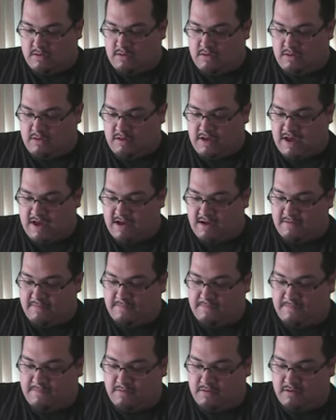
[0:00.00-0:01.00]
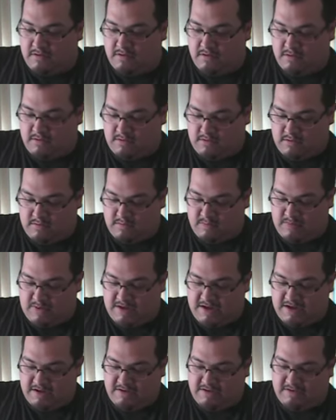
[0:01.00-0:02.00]
you'll have
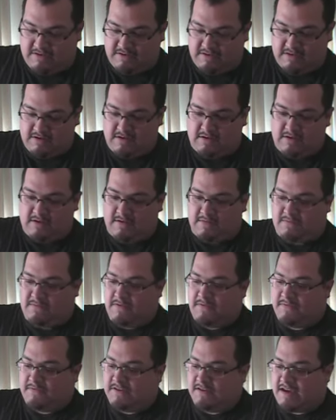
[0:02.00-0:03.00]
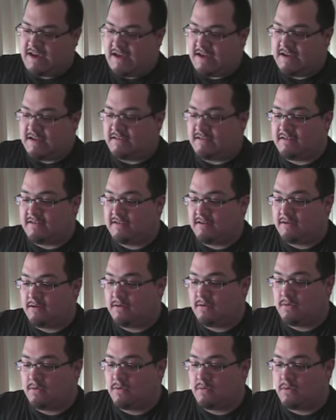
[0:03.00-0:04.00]
page 58,
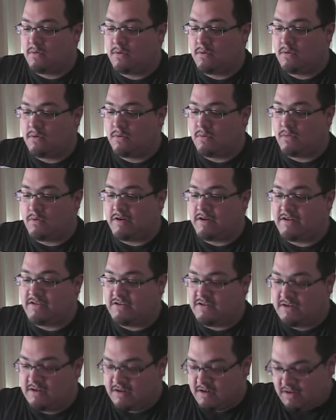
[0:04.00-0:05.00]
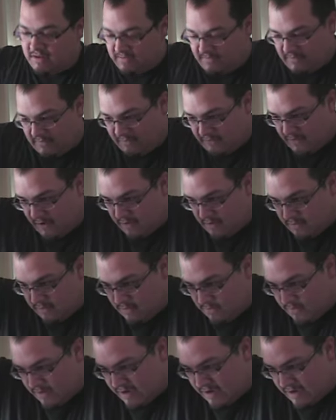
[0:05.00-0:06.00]
which, if you follow
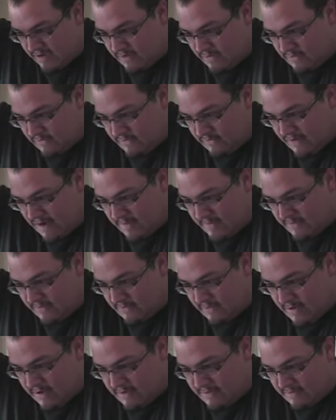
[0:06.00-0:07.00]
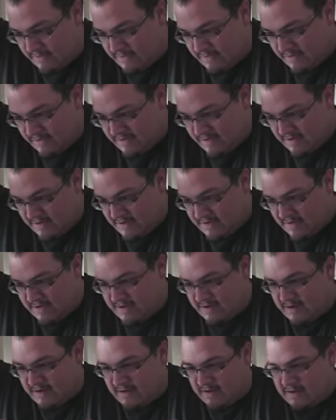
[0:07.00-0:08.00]
the way it goes, wraps around
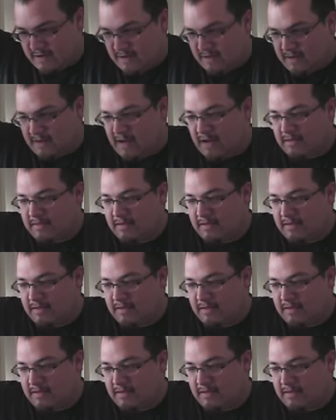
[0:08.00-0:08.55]
in I